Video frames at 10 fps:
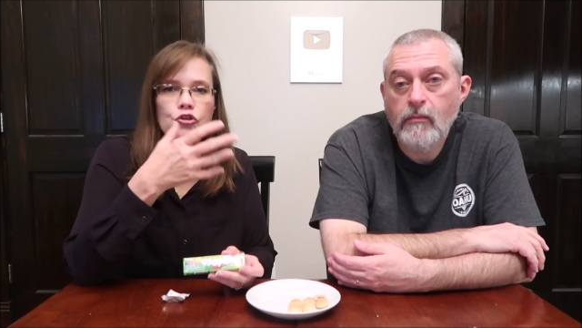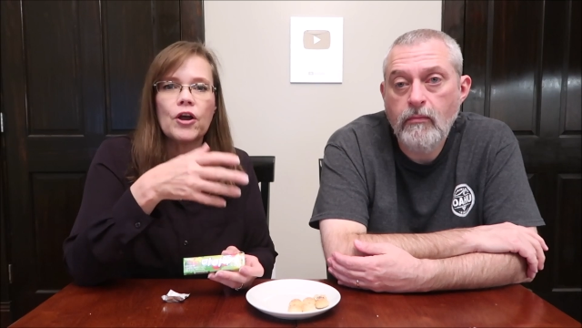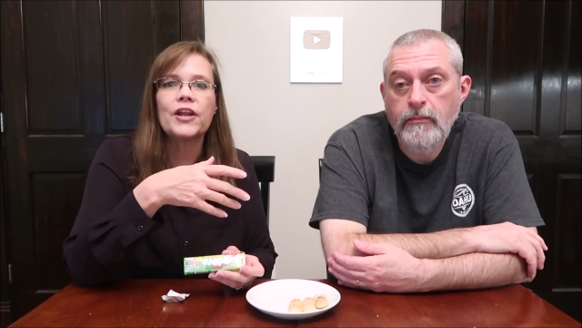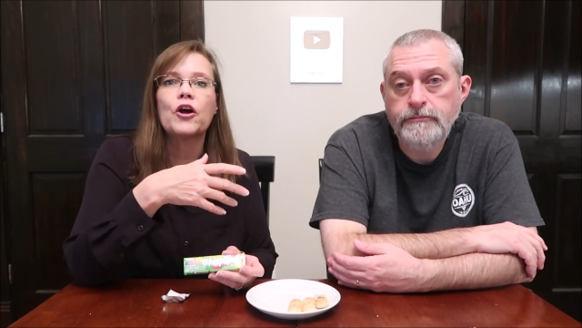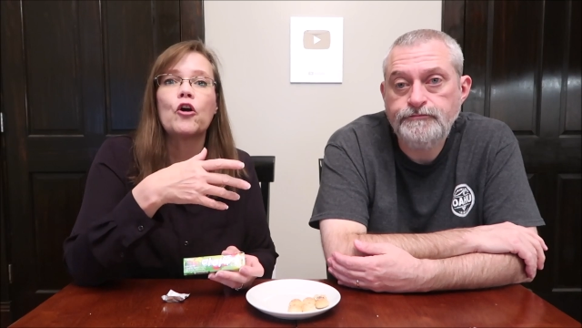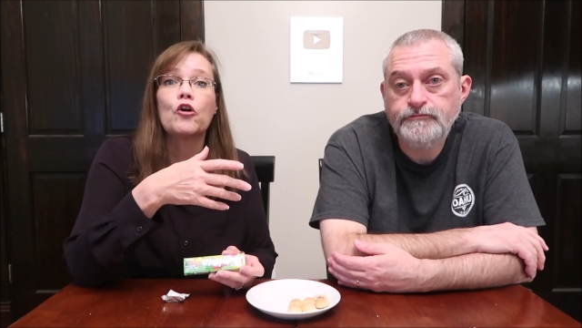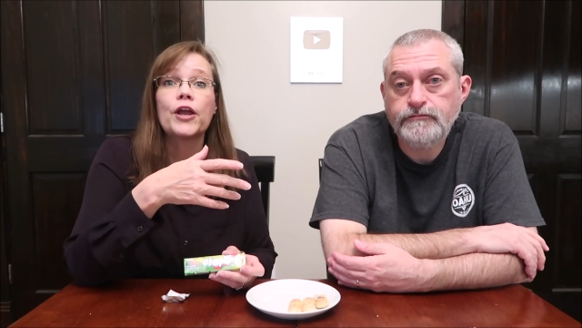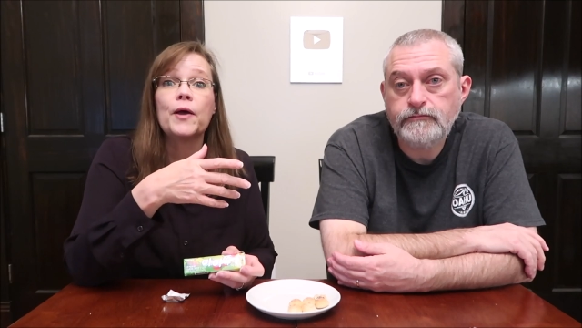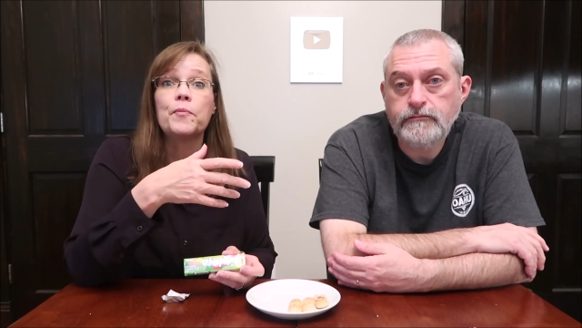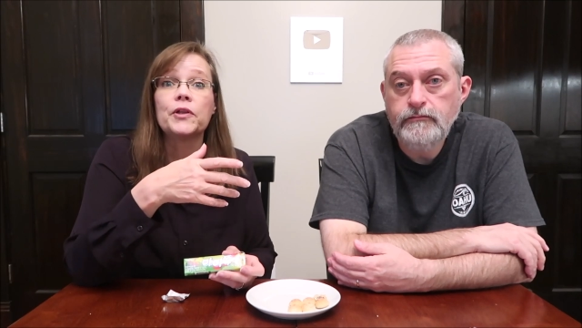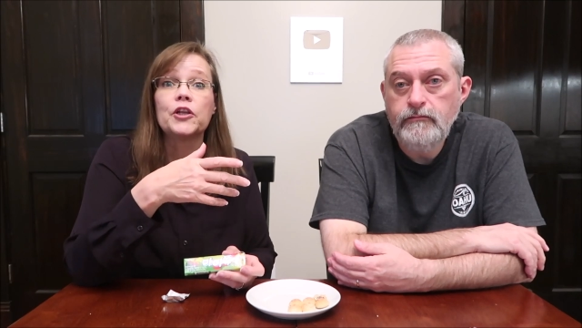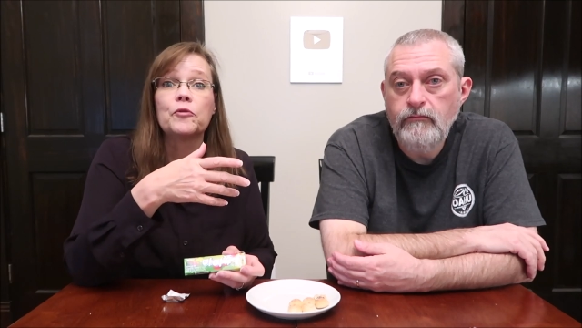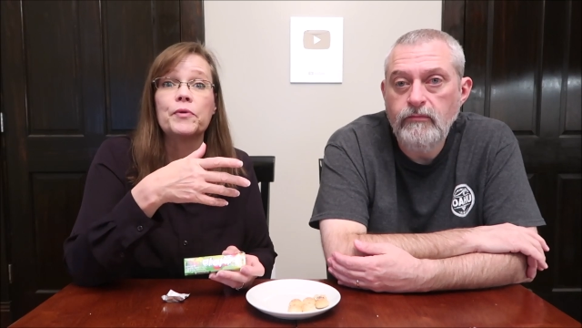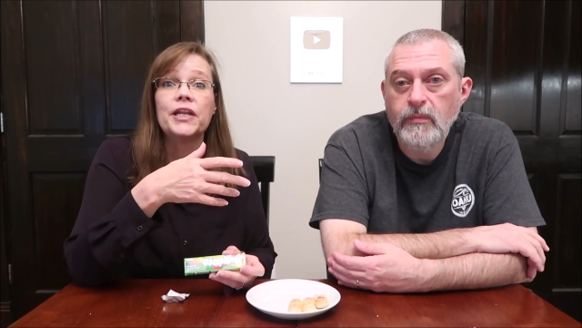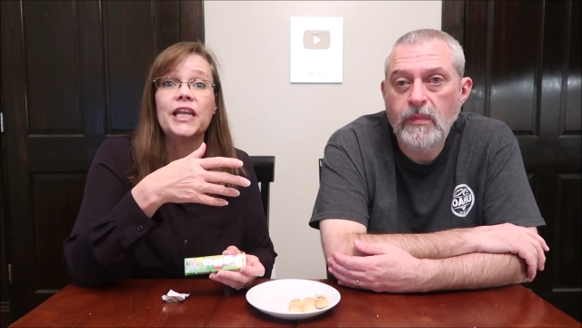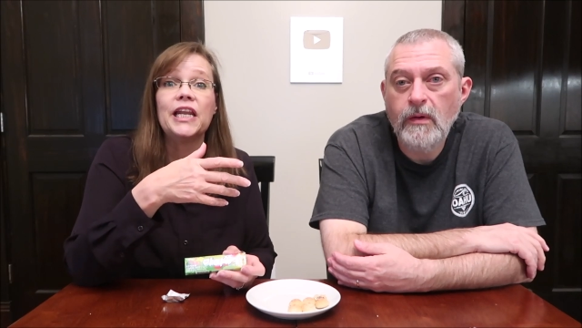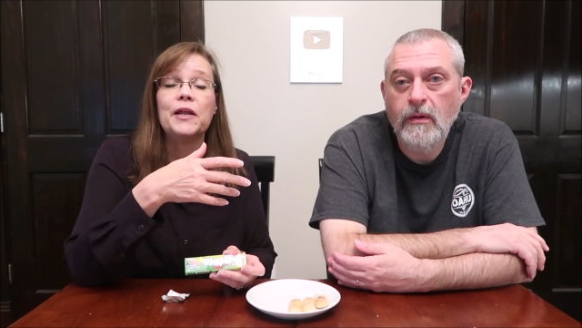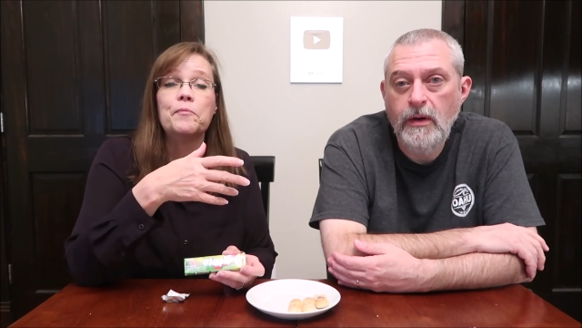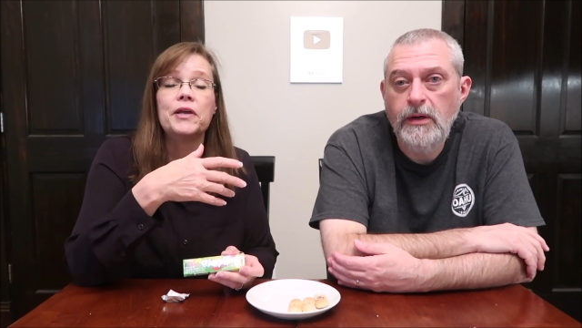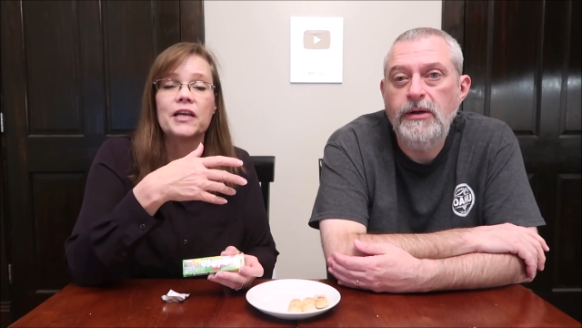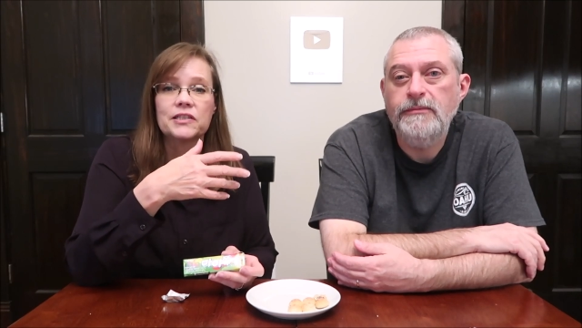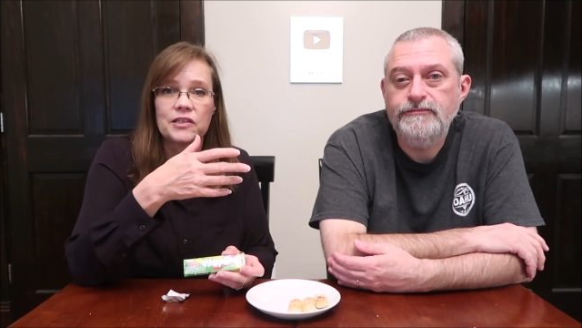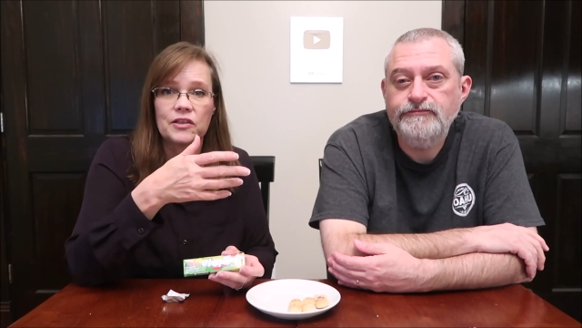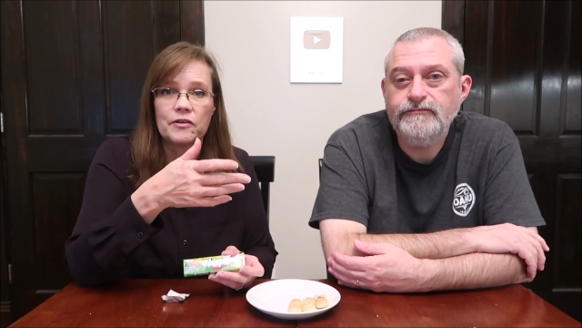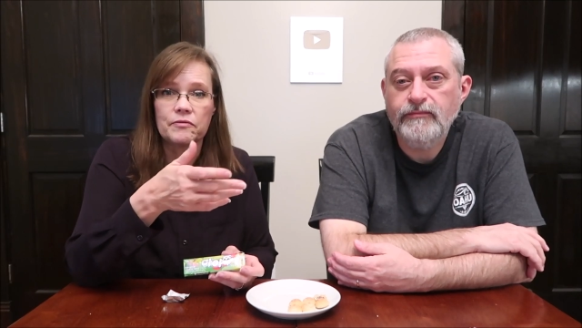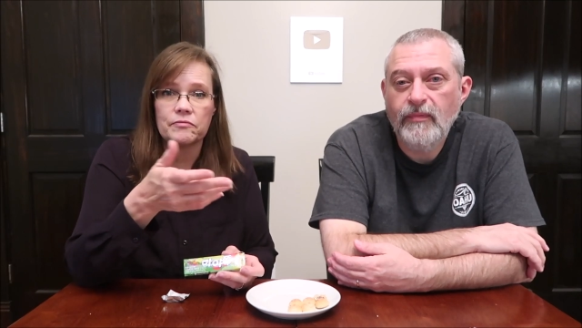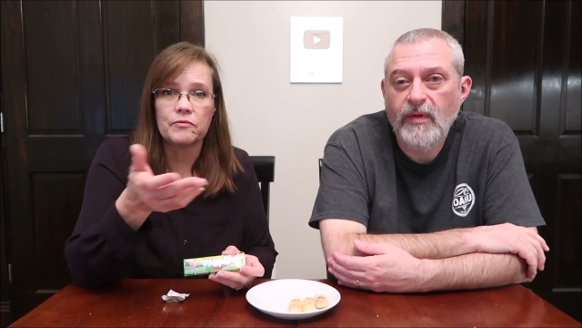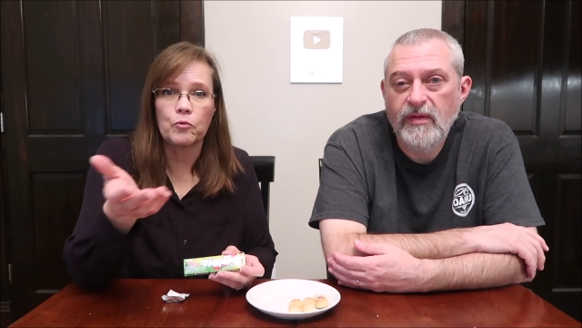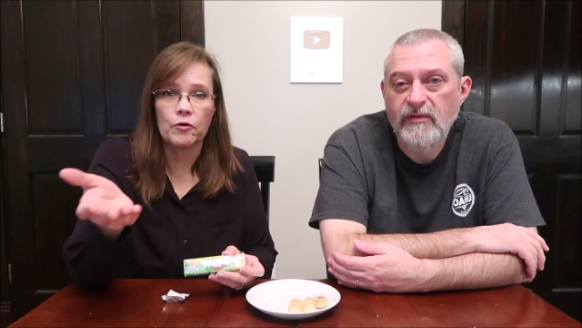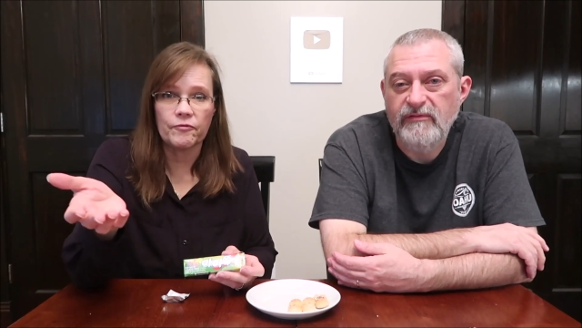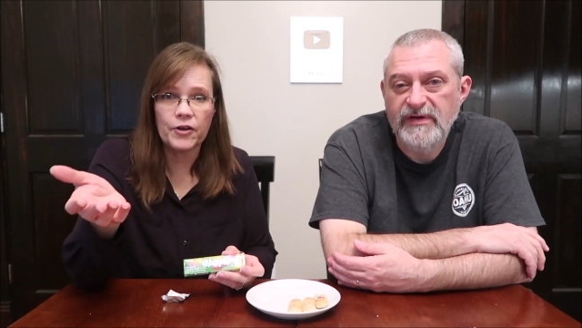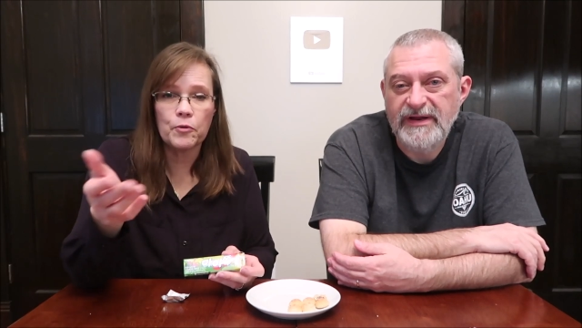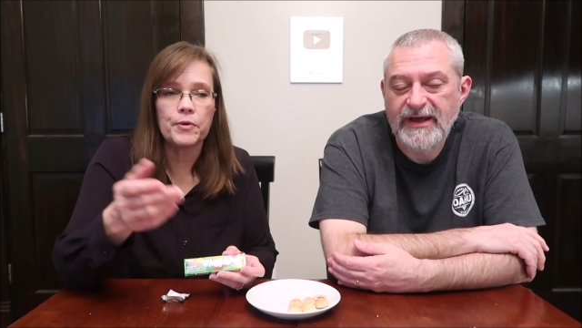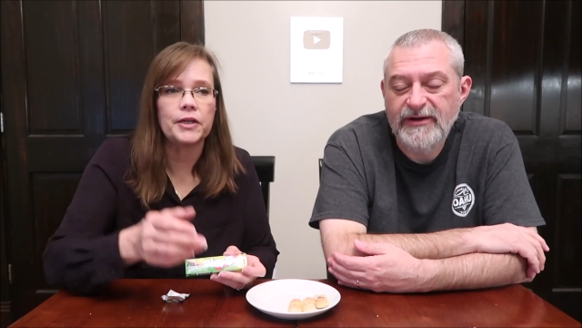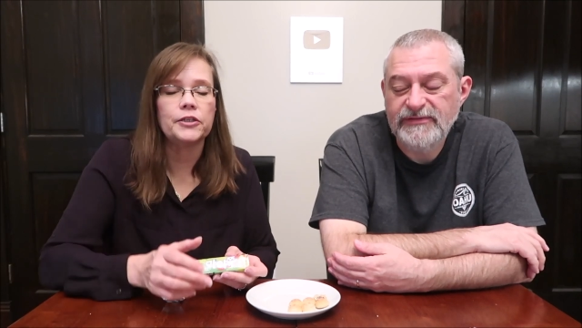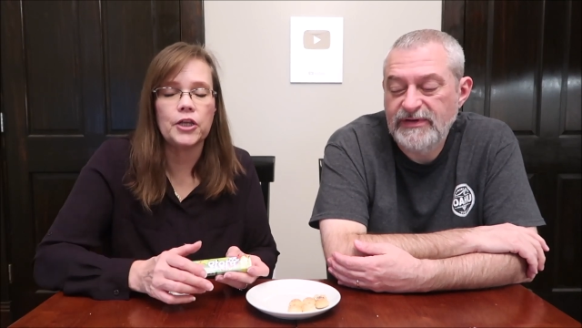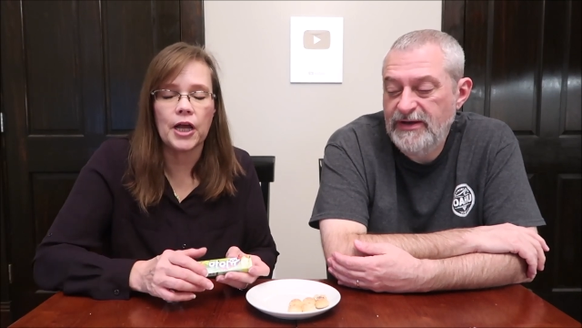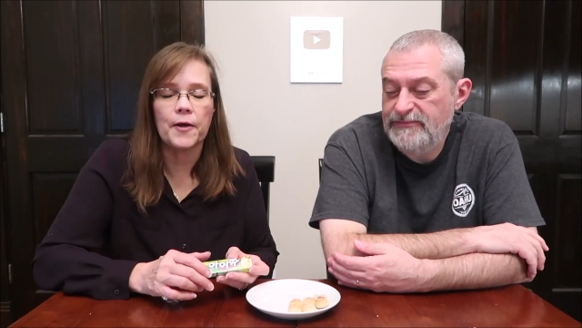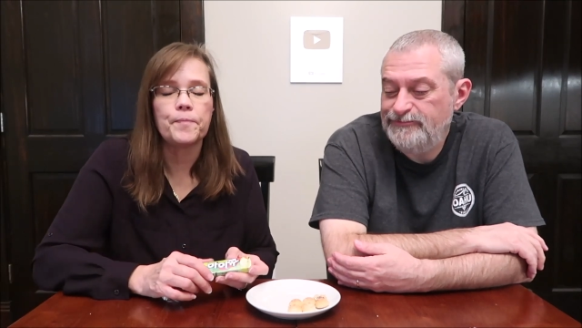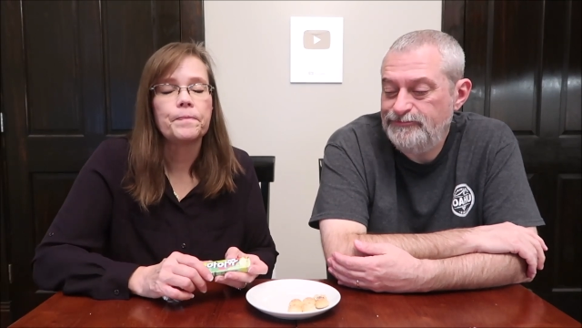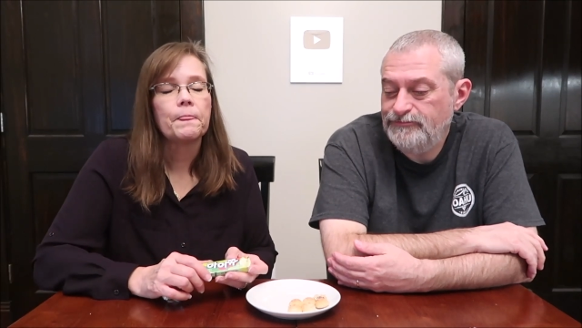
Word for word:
Speaker 1: try to hurry up a little bit and eat it because of the, the filming. yeah. yeah.